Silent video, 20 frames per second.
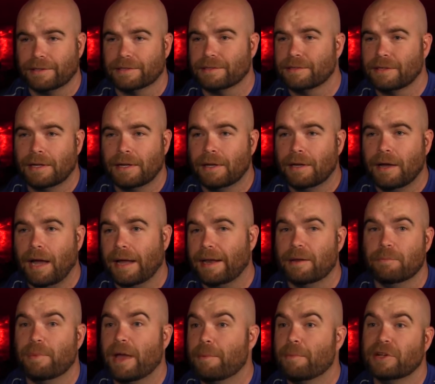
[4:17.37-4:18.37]
because I
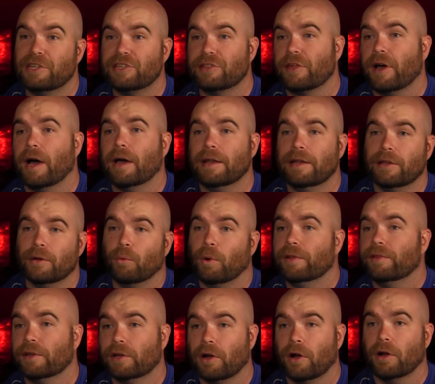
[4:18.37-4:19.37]
didn't pay much thought into
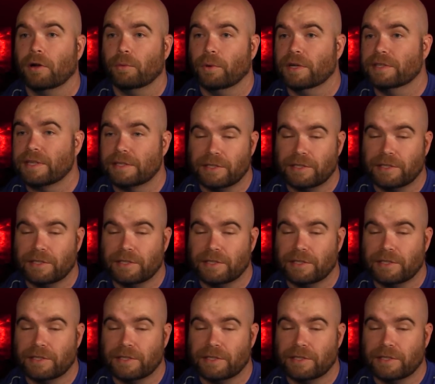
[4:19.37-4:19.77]
what the card was.